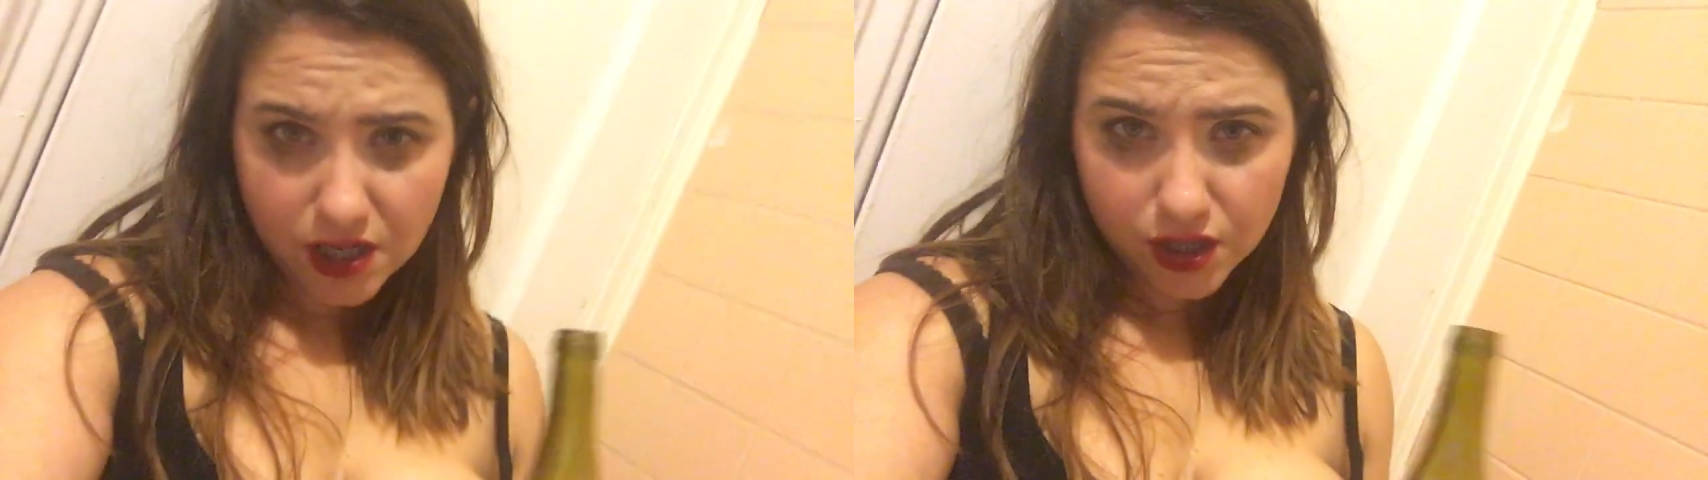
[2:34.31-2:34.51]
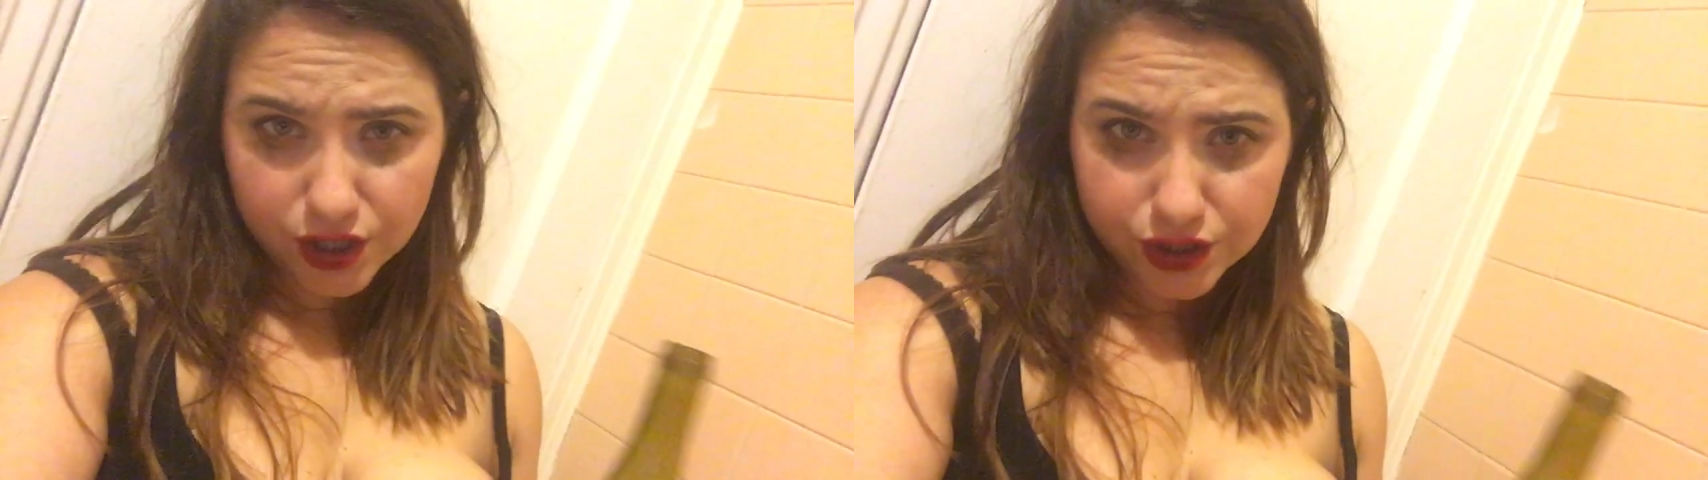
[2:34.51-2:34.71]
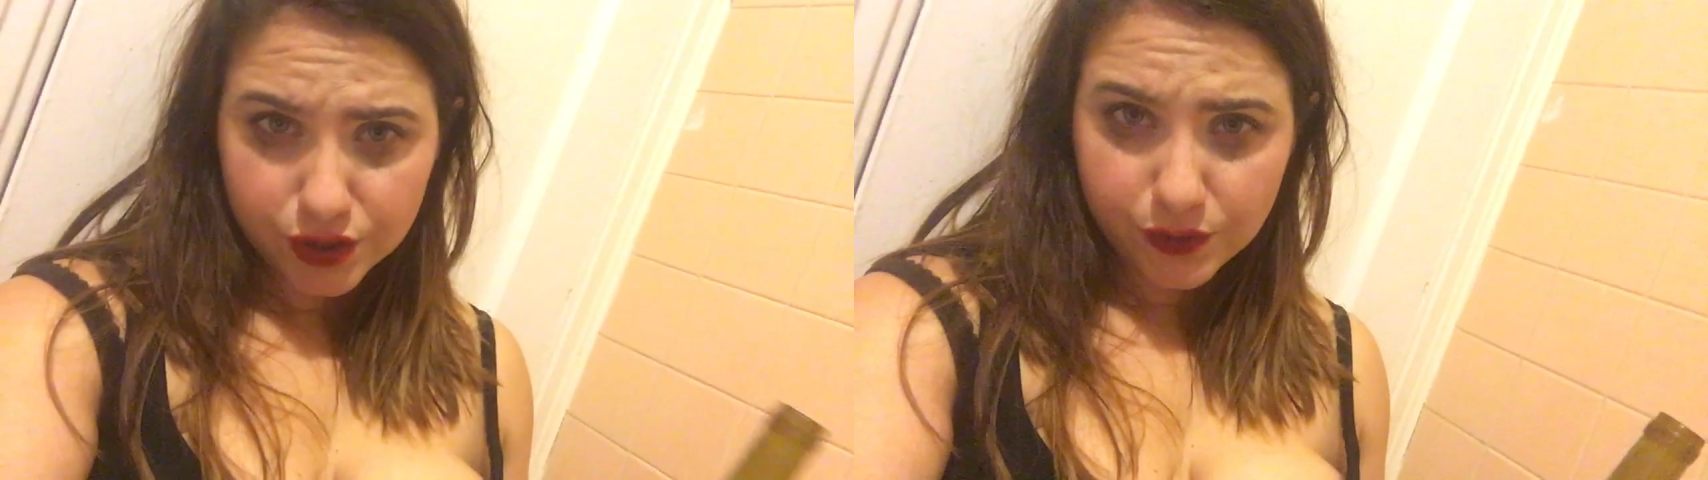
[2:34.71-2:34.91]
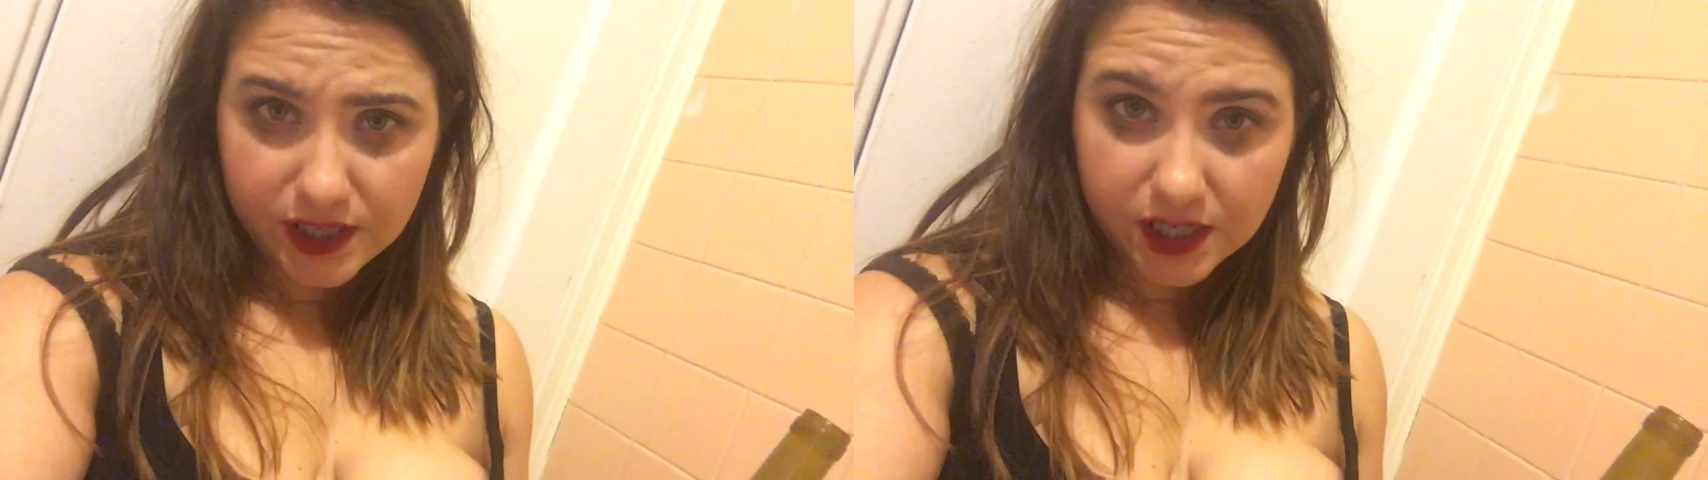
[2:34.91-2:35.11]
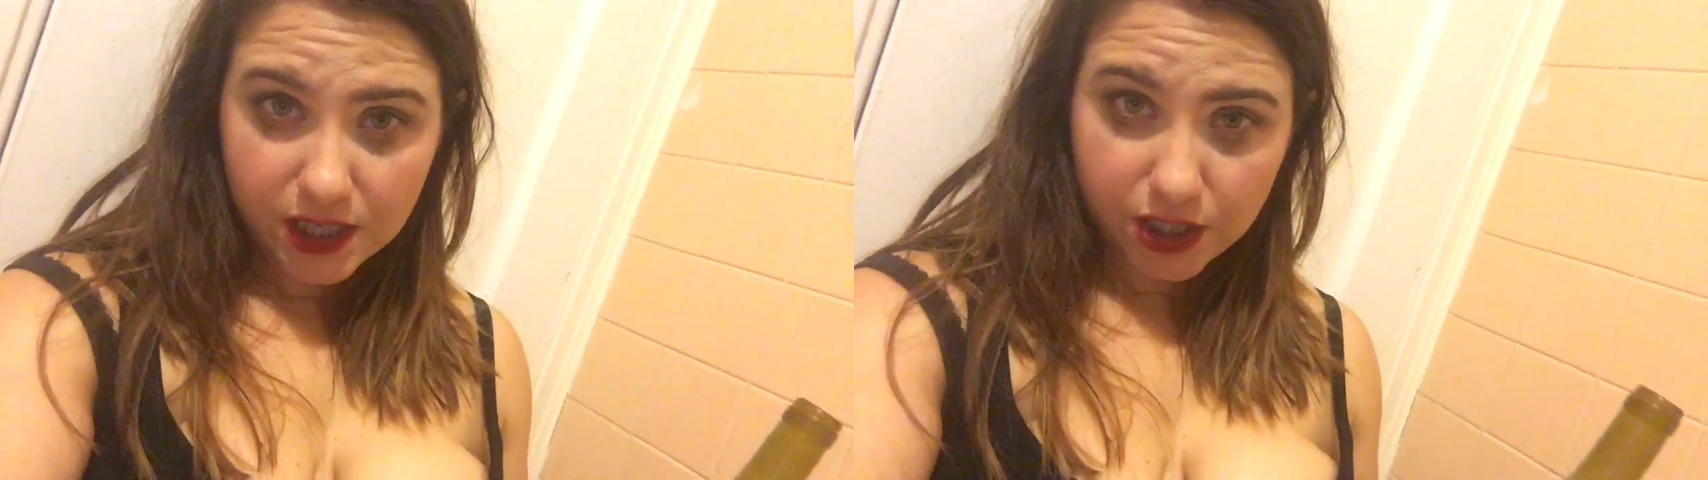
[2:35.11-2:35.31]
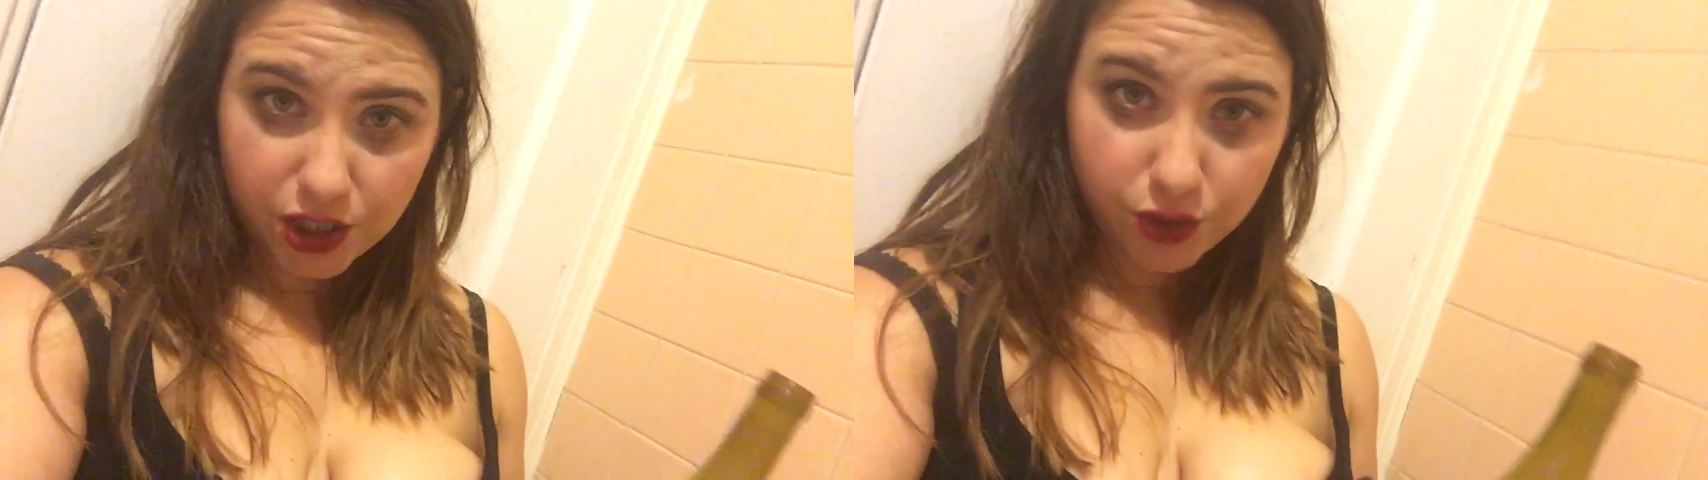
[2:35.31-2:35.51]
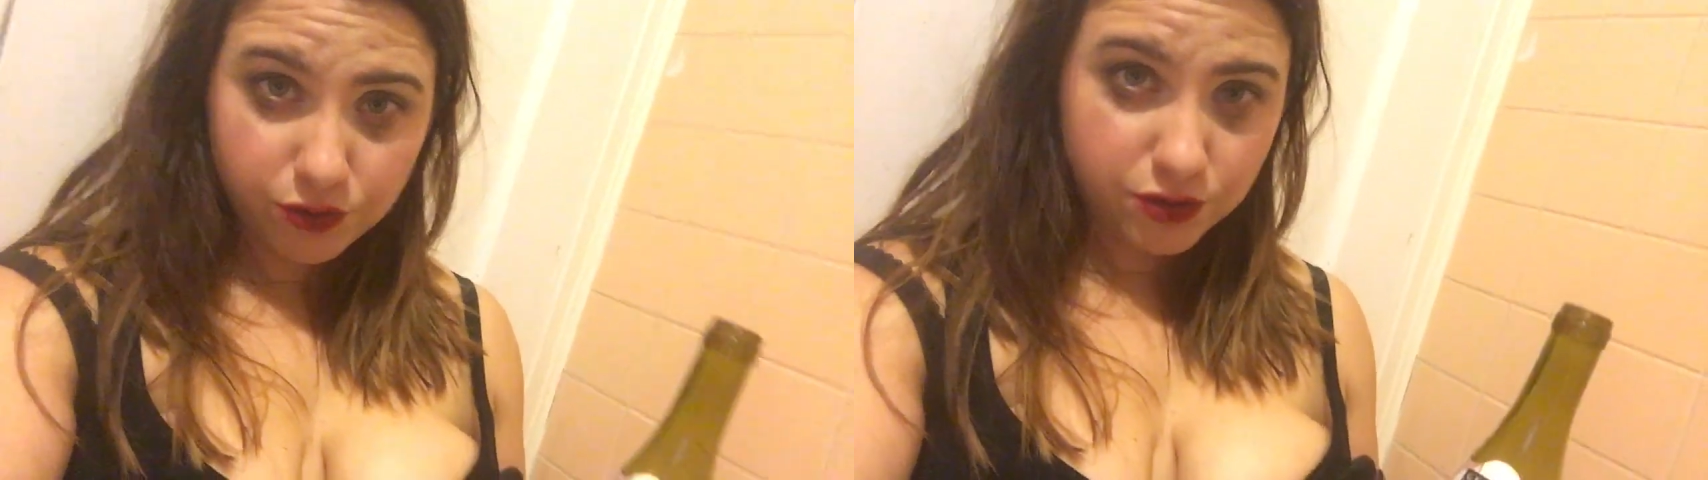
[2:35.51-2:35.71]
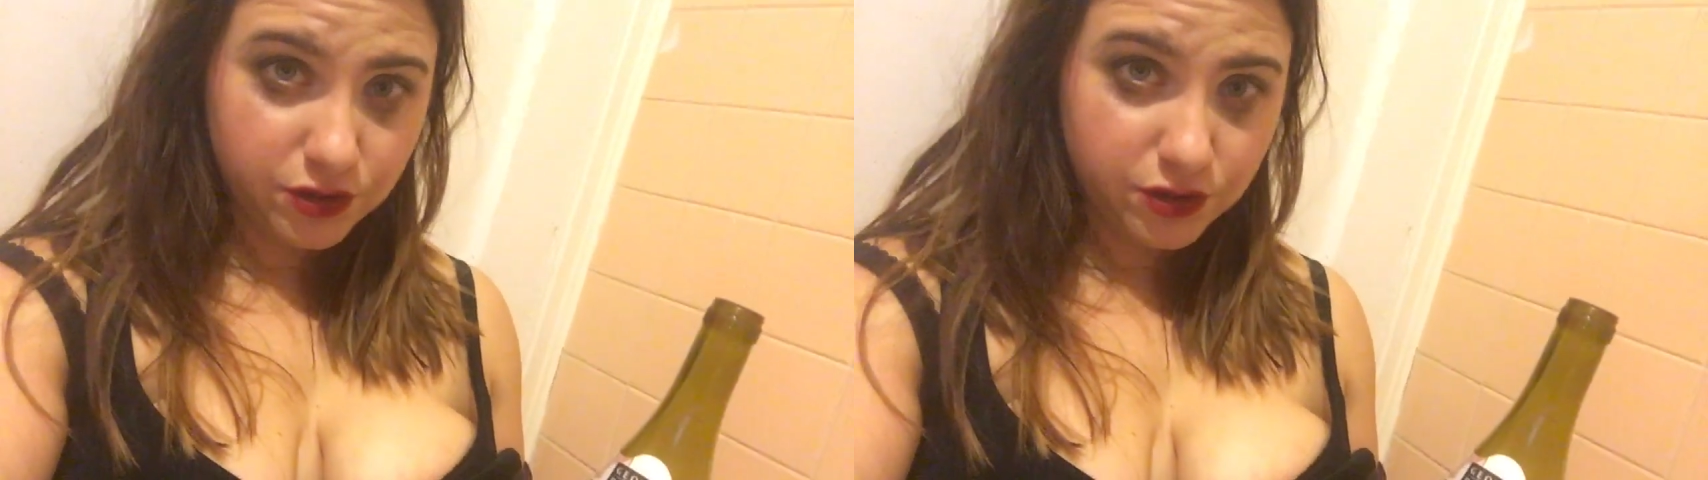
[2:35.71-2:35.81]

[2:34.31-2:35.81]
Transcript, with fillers: a week, and you?